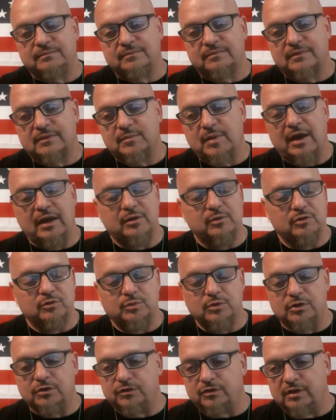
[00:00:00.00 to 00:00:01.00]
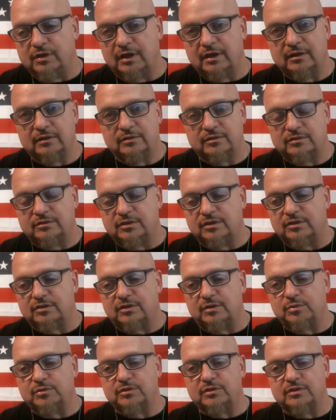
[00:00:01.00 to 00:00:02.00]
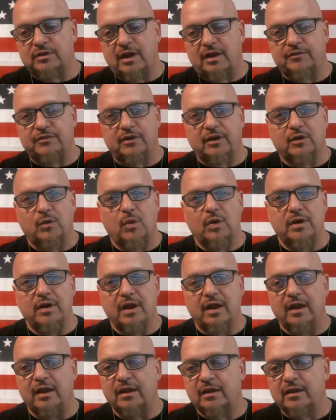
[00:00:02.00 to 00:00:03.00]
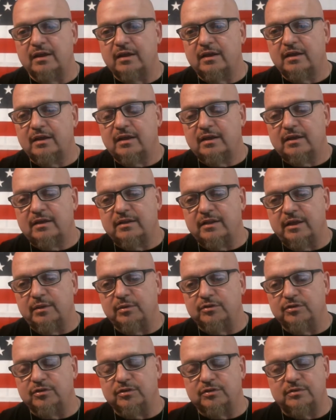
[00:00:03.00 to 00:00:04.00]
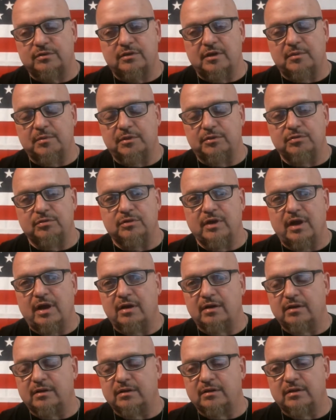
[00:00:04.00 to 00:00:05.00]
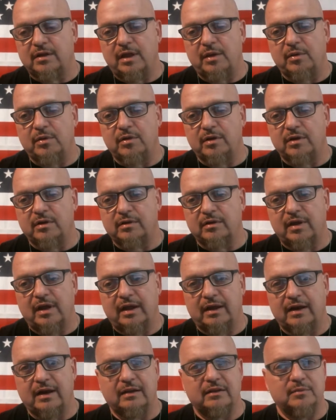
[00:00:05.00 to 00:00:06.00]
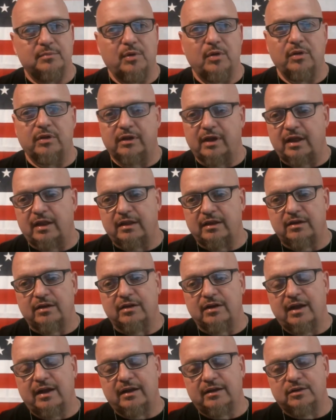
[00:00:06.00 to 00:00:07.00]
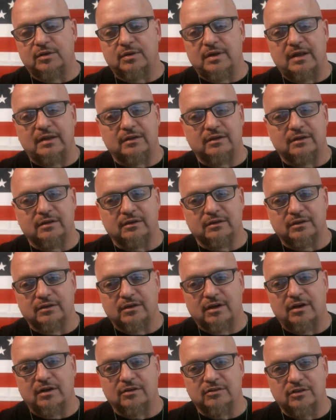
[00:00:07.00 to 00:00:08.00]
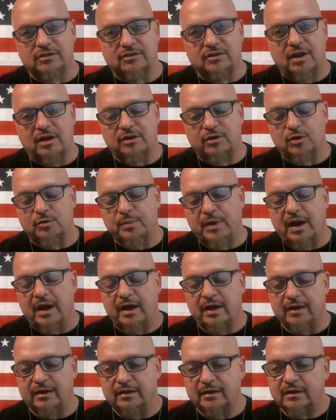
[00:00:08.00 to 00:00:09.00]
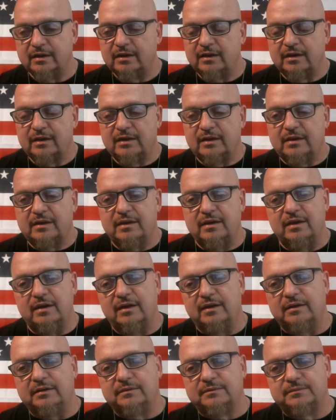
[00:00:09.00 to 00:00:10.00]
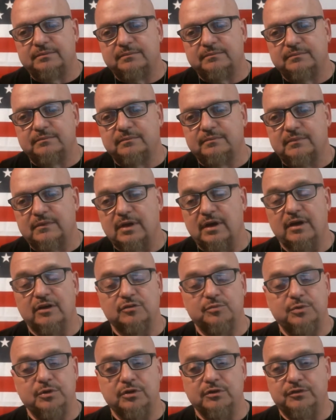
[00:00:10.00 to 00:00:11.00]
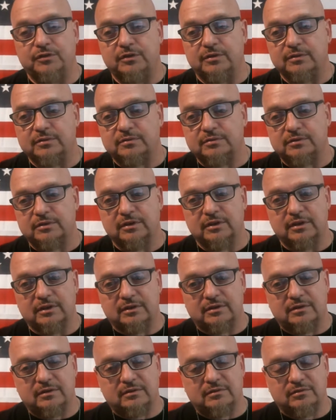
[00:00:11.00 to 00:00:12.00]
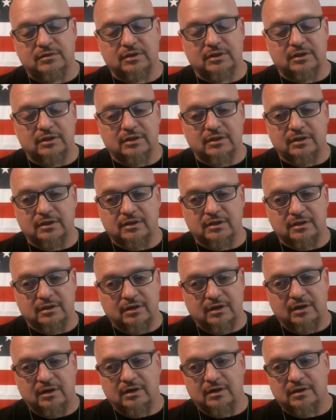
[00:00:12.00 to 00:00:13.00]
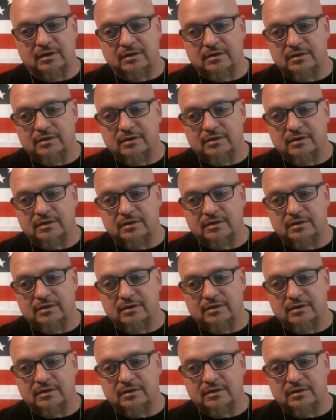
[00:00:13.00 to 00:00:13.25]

man, it was beautiful. It was in town for like one day. They were just coming through town, and they were hanging out at the bowling alley here, and I had to go down there and look at their car because I saw it go by. And that was beautiful. Really, really good looking car.